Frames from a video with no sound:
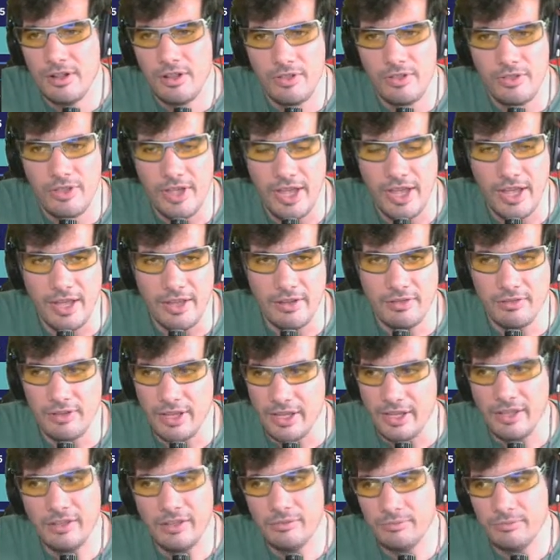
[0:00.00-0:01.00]
that,
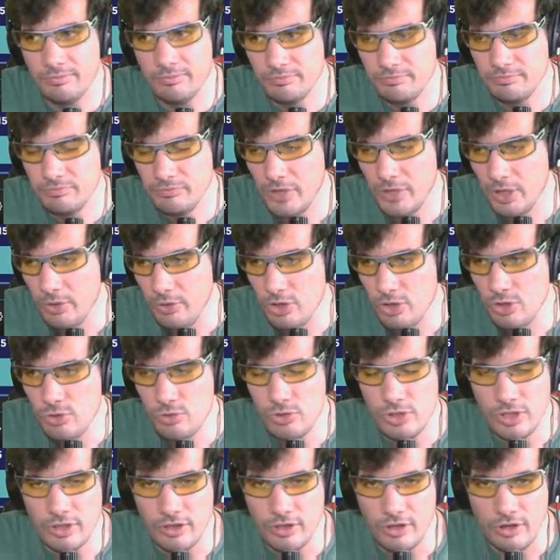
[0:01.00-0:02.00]
like,
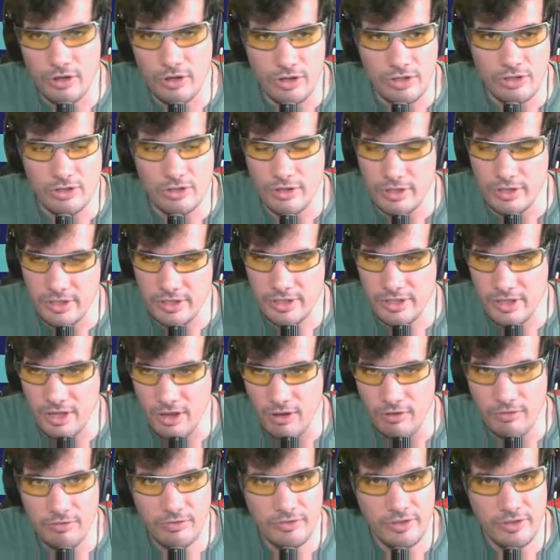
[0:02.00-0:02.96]
using the cursor itself.